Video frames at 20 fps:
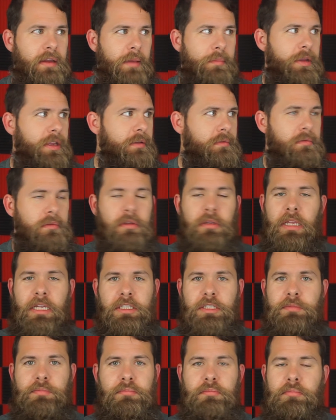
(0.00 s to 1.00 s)
I mean,
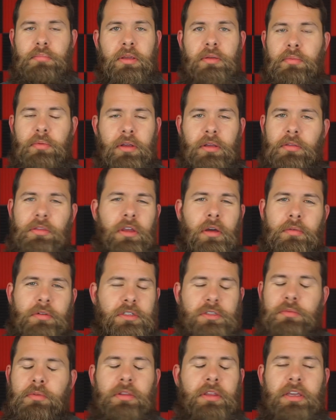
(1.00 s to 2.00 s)
let's be real, no
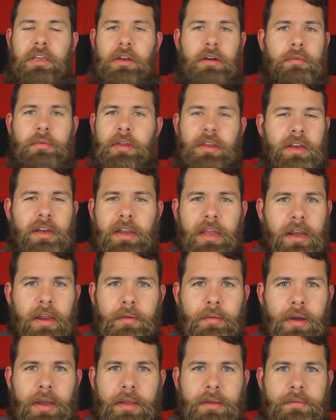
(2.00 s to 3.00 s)
one's really gonna read it
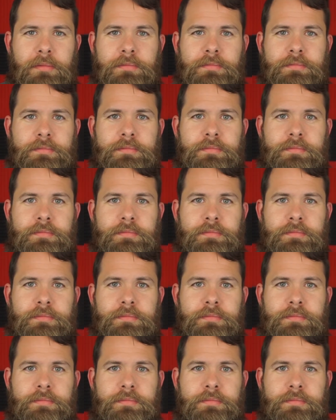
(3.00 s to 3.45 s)
anyway. Now